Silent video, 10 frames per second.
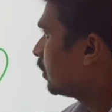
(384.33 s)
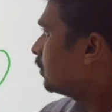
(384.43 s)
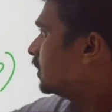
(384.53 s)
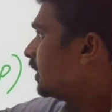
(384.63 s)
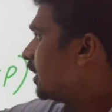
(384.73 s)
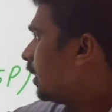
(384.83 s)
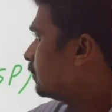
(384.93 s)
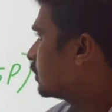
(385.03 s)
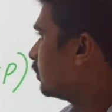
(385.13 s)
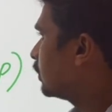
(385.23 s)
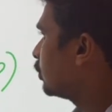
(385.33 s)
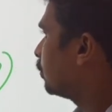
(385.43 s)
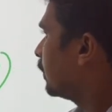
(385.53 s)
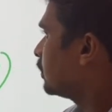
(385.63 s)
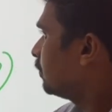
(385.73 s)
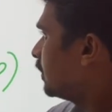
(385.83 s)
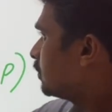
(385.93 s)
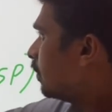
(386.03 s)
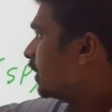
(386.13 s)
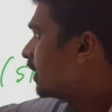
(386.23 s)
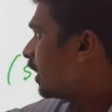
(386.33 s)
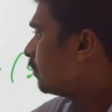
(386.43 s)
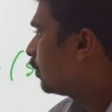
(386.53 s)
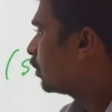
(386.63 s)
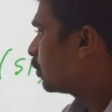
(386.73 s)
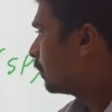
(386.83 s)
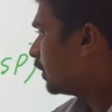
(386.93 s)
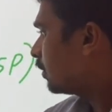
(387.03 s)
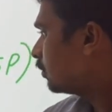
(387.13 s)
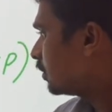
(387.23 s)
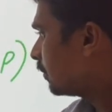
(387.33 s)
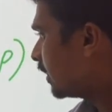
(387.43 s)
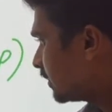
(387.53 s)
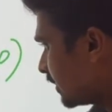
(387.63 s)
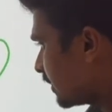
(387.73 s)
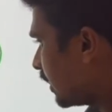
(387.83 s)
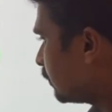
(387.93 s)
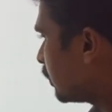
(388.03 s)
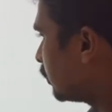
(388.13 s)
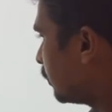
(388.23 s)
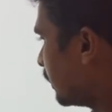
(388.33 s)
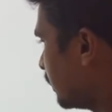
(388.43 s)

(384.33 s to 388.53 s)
1000 grams 1000 rupees means 1 gram 1 rupee 1000 minus x grams 1000